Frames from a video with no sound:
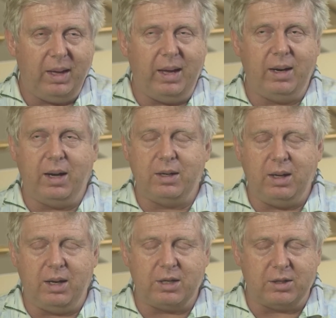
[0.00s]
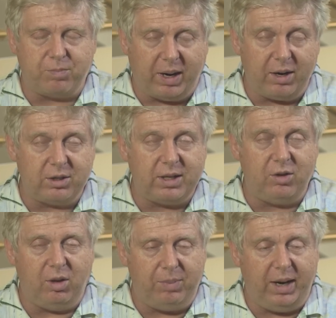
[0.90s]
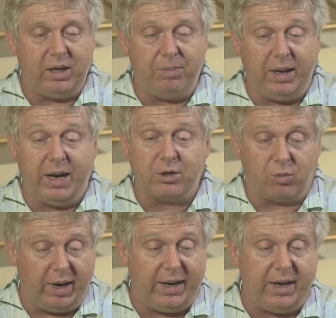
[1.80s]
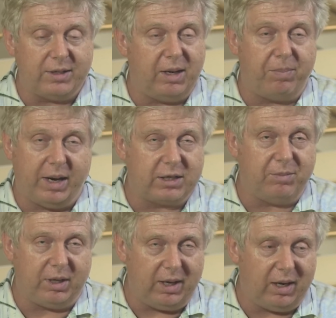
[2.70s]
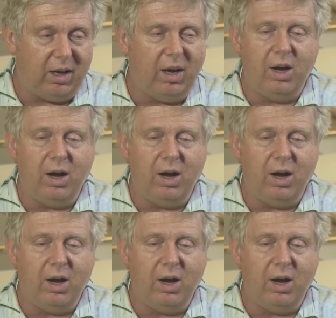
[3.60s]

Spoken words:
and aspires that human being to be as great as they possibly can,